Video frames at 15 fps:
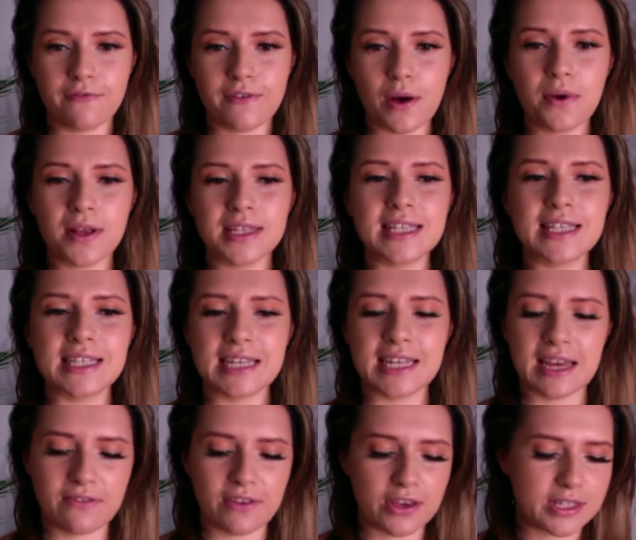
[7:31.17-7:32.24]
They're wanting to
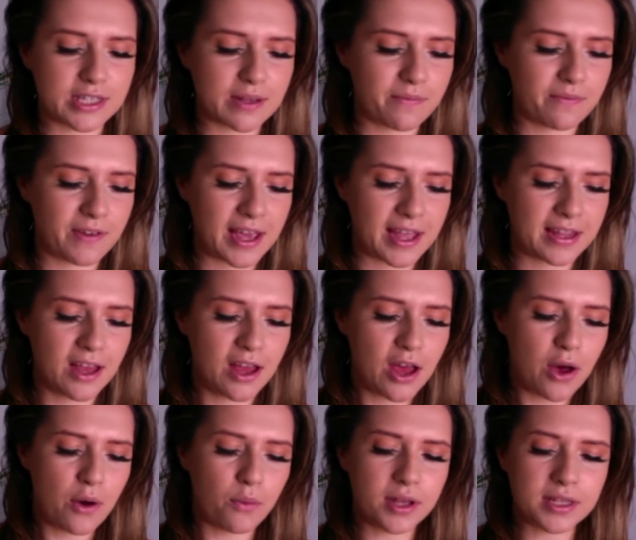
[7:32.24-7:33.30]
give you something,
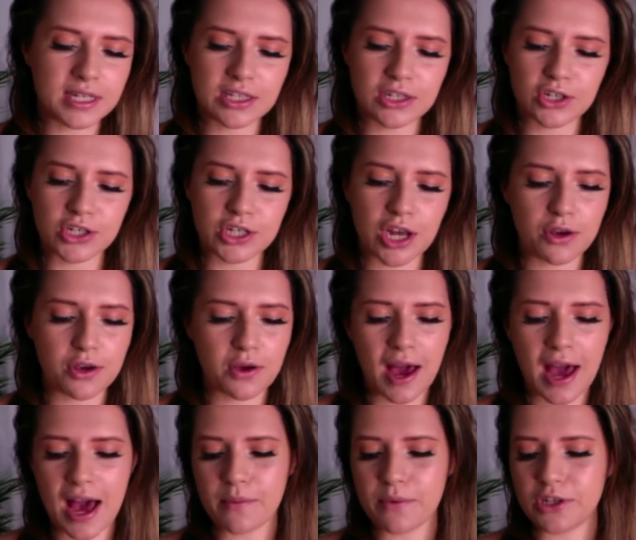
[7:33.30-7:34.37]
wanting to show you
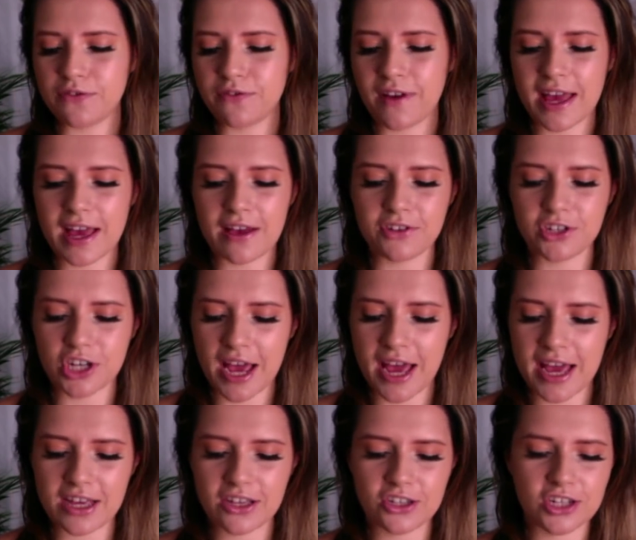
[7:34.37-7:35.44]
how much they have
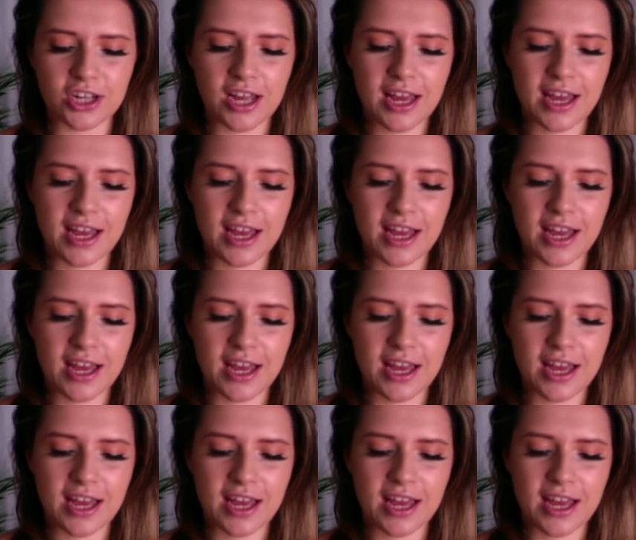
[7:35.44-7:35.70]
changed.